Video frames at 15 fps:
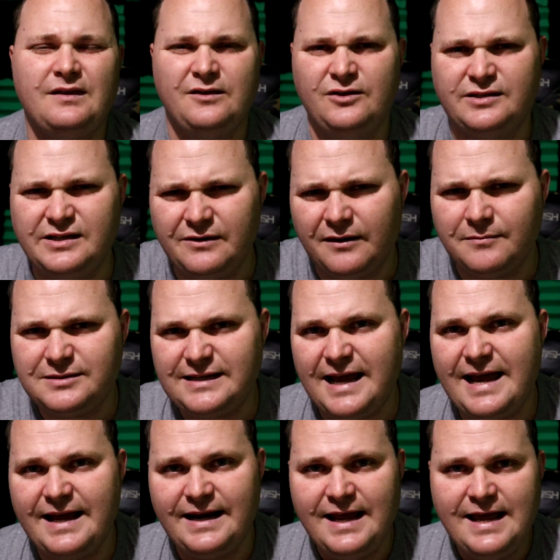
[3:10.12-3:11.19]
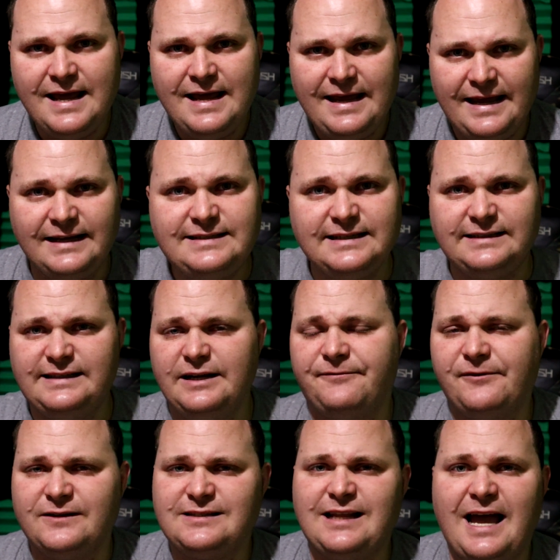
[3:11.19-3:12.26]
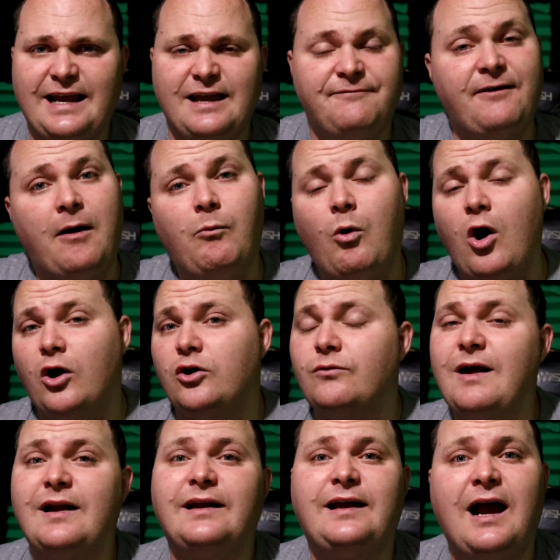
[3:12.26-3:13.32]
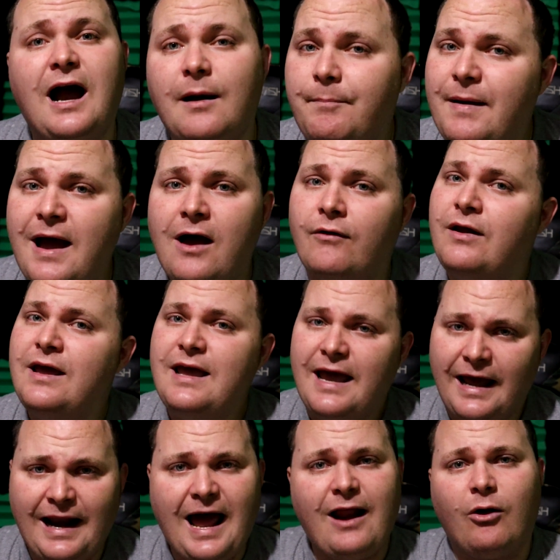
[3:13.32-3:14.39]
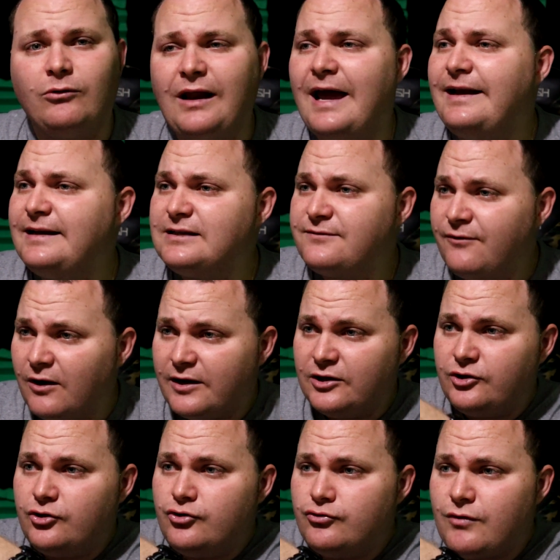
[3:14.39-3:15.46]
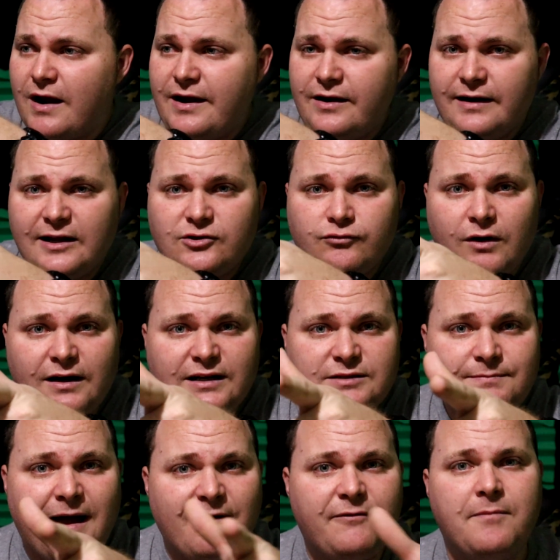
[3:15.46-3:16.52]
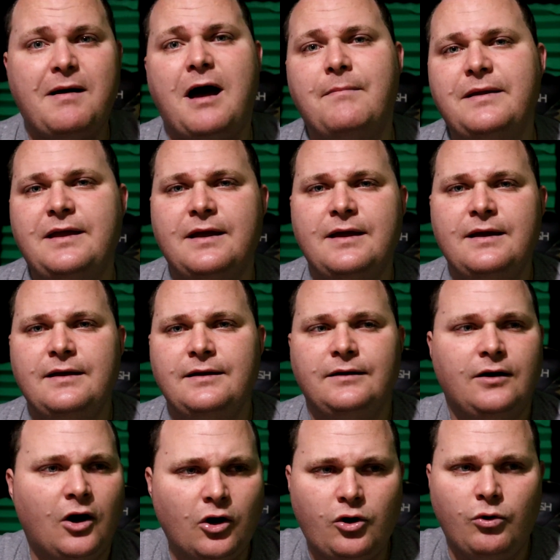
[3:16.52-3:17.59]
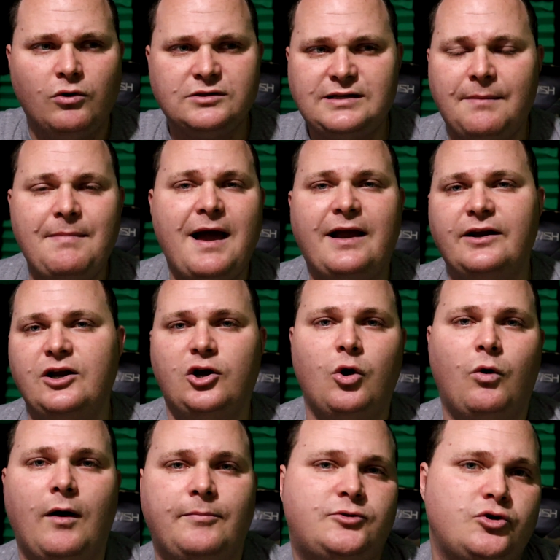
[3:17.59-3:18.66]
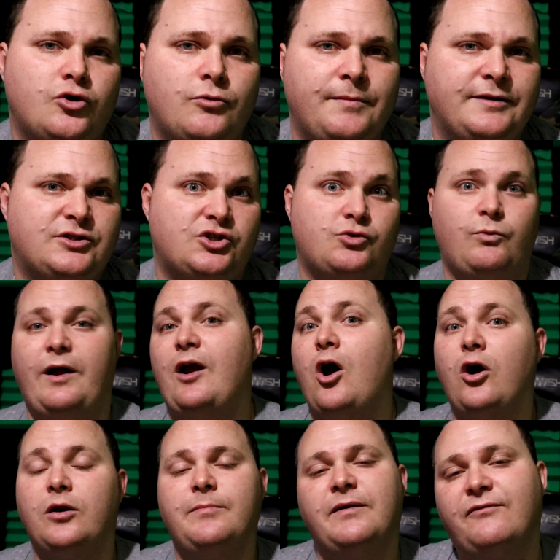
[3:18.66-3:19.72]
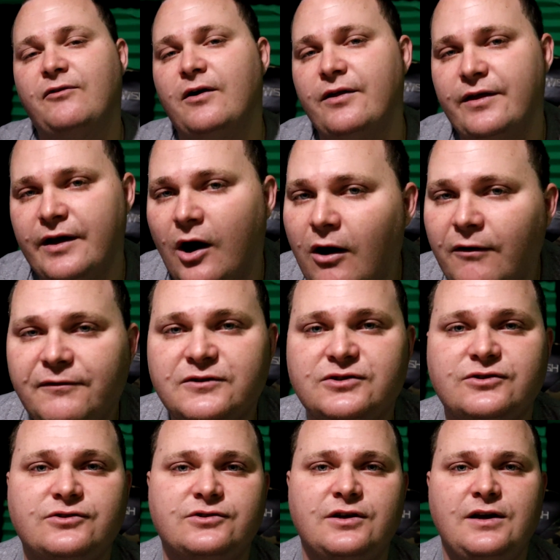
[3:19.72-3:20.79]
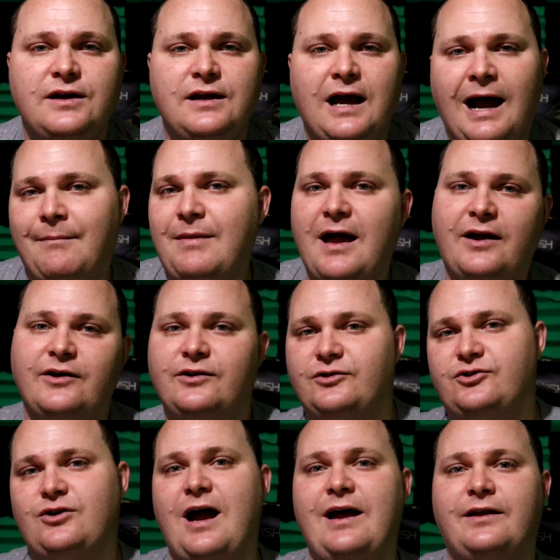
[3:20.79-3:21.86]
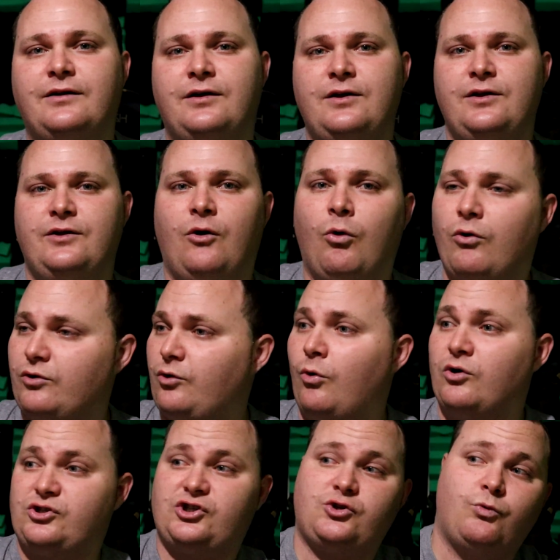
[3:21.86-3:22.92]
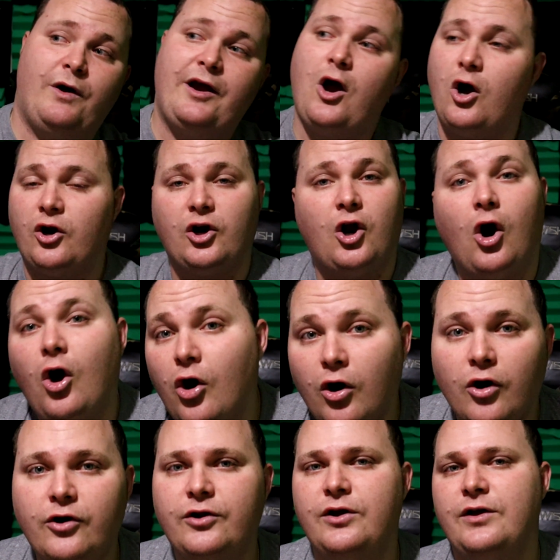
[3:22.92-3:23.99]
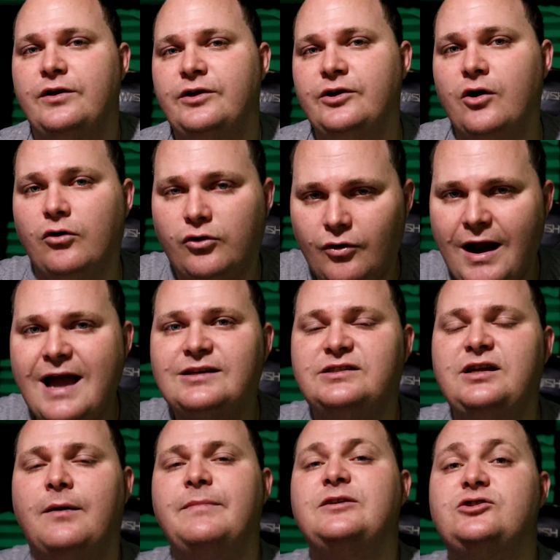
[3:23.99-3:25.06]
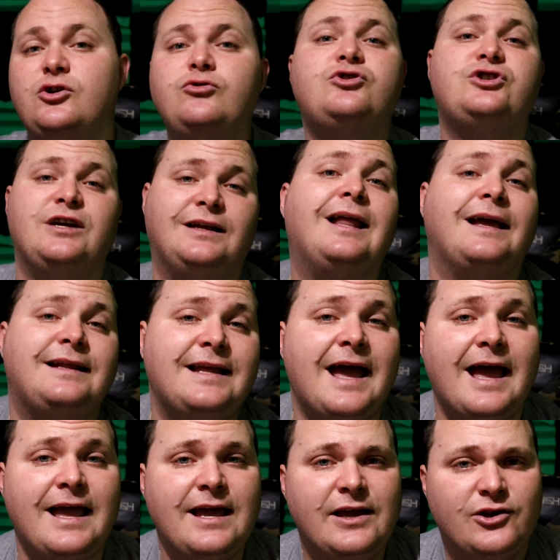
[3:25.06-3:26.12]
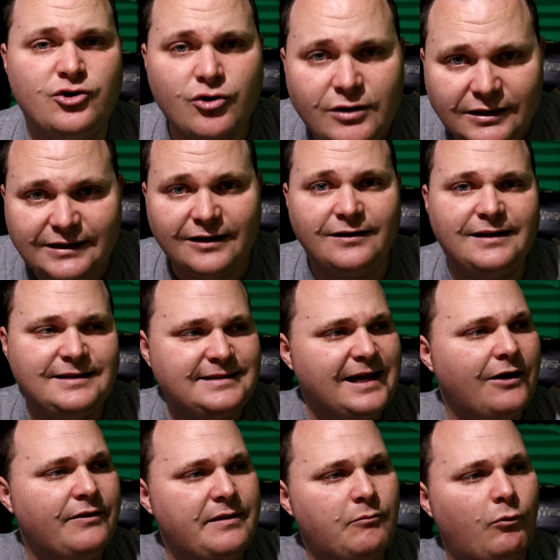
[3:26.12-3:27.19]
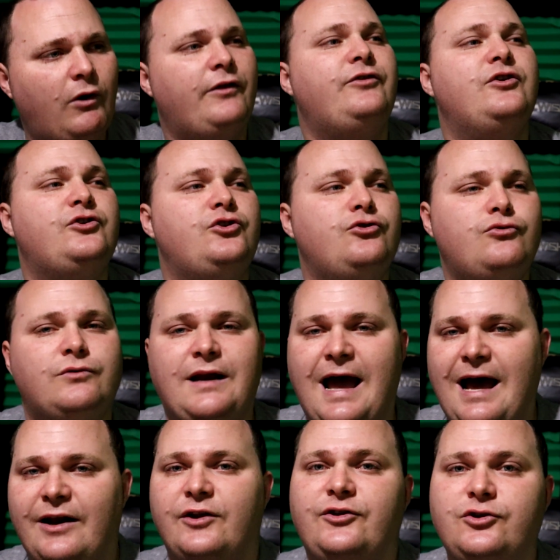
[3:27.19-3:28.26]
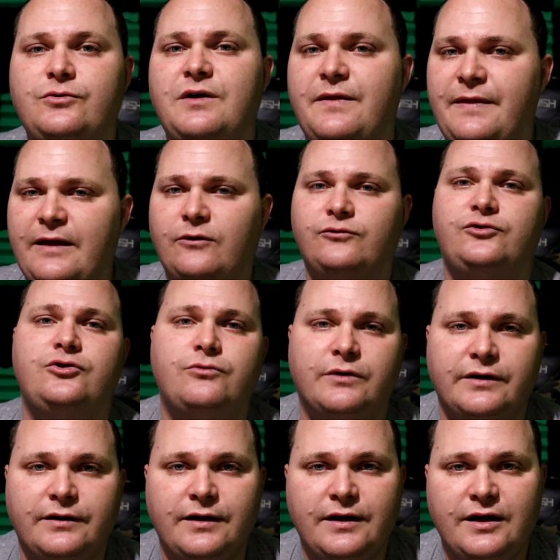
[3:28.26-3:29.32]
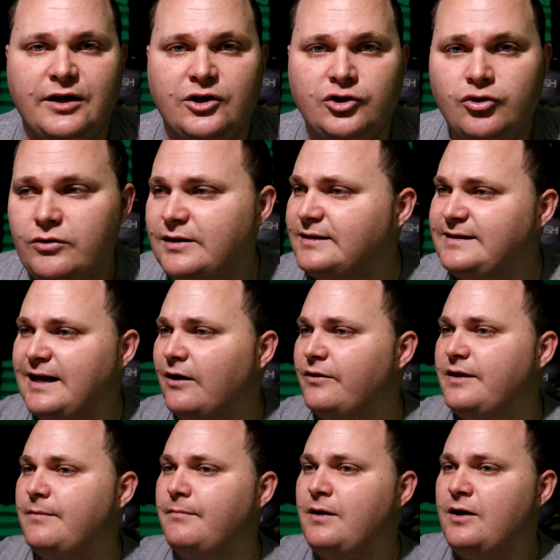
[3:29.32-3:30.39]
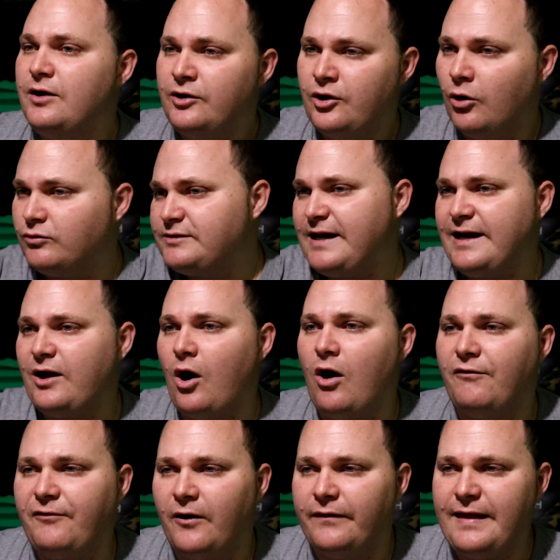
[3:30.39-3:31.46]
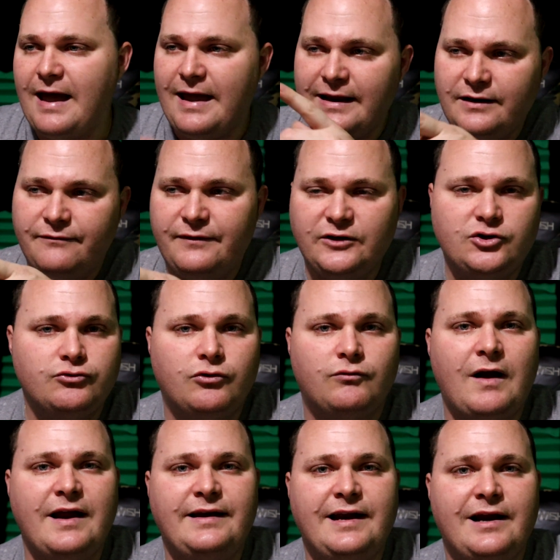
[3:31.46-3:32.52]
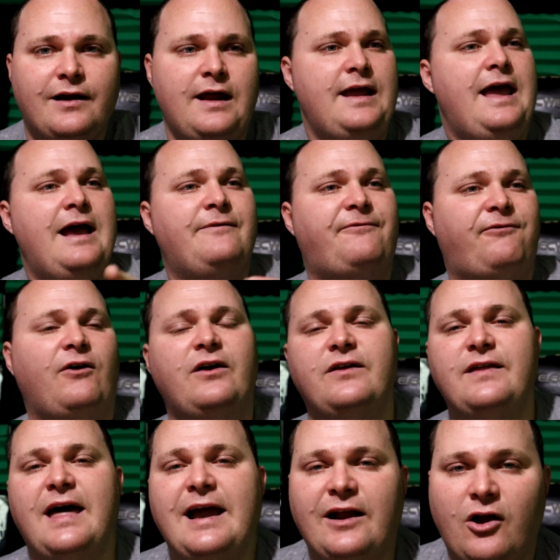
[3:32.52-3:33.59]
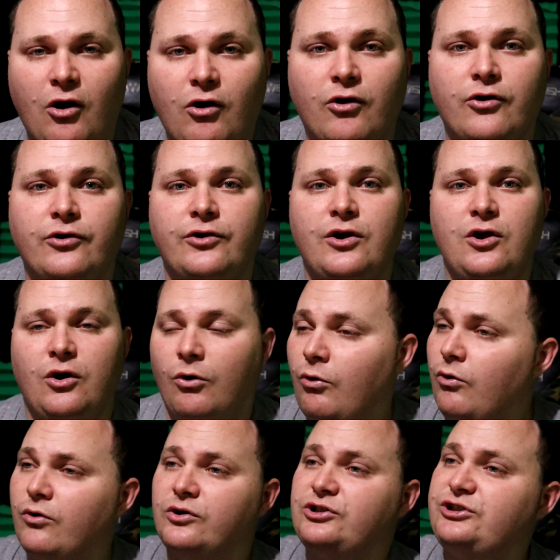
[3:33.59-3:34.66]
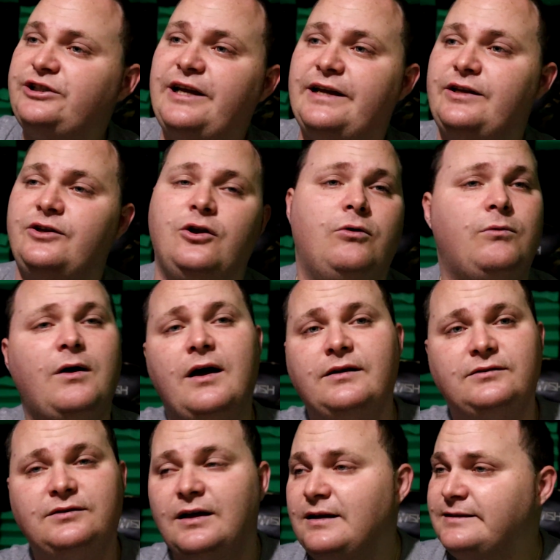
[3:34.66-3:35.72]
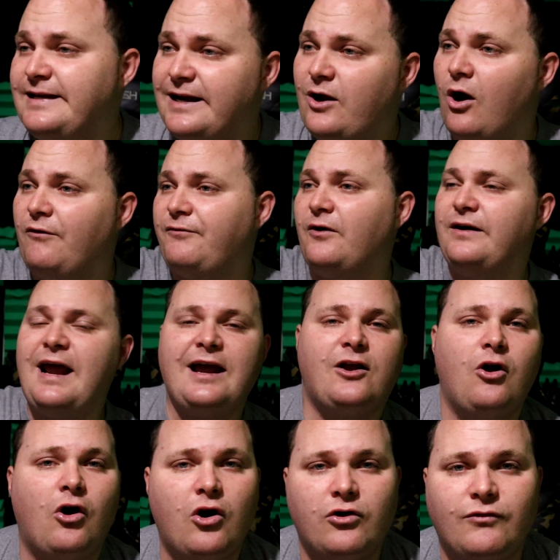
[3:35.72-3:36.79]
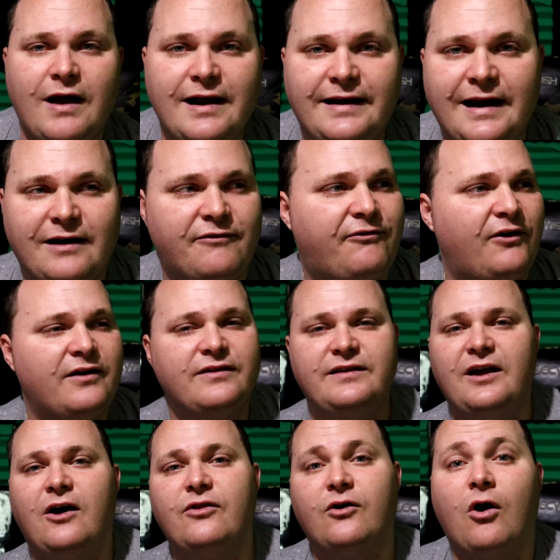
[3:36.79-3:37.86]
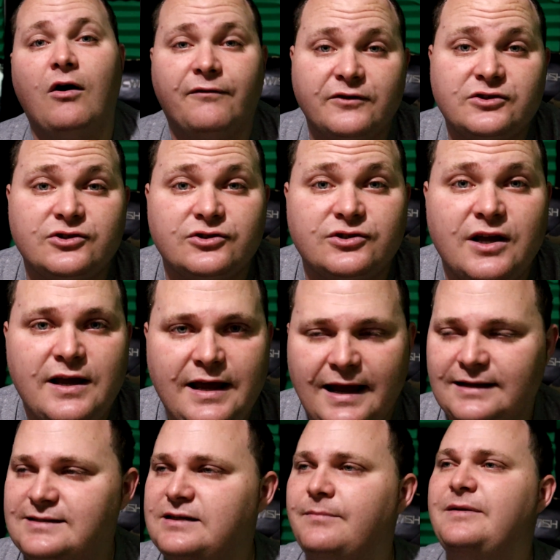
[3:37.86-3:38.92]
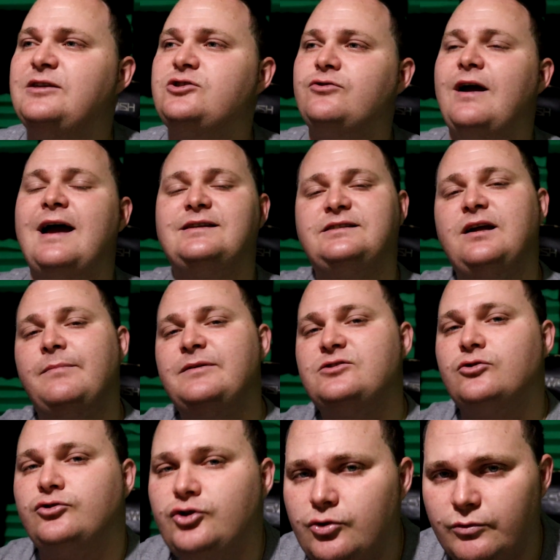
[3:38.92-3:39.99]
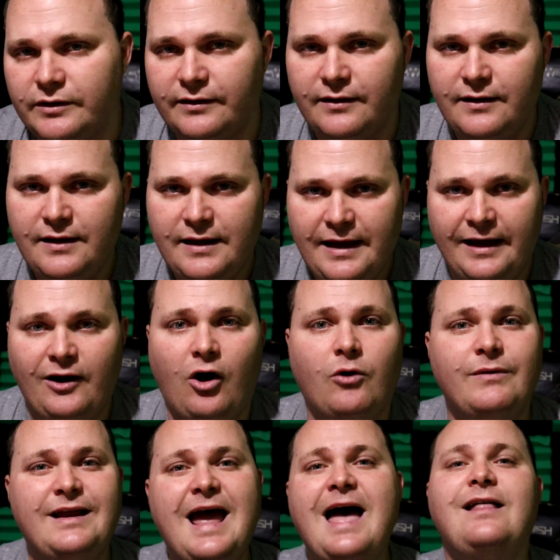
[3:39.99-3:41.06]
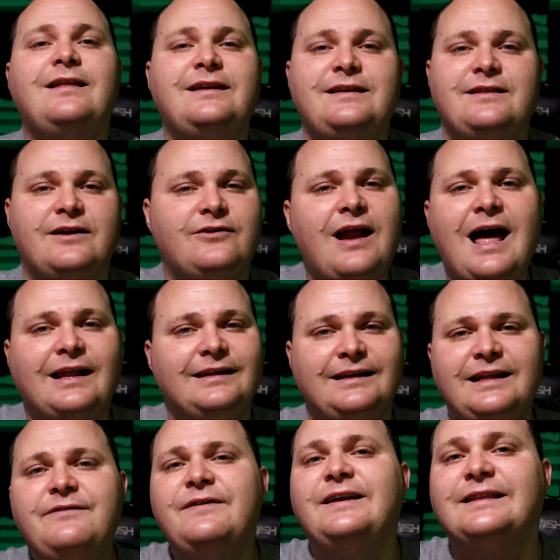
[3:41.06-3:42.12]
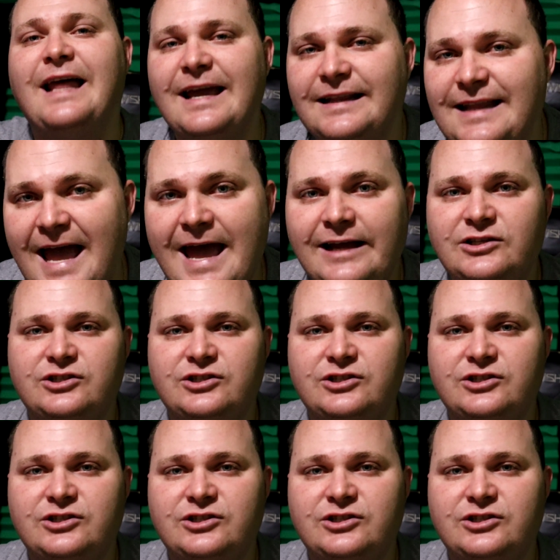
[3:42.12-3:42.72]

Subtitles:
You see what I'm saying? It's a difference. Like, if I'm walking around the compound and I don't like this fucking dude right here that's running his mouth about me, of course I'm not going to go up to him and swing on him in front of the officers. I'm not going to try to or swing on a guard. You know, crash dummies do shit like that. You can literally tell them what to do and how to do it and they'll do it. You could tell them, go take off on that individual right there in front of that guard. Or shit, you know what? Take off on that guard right there in front of the other officers. And some of these crash dummies will do it. In all reality, they're not living like that.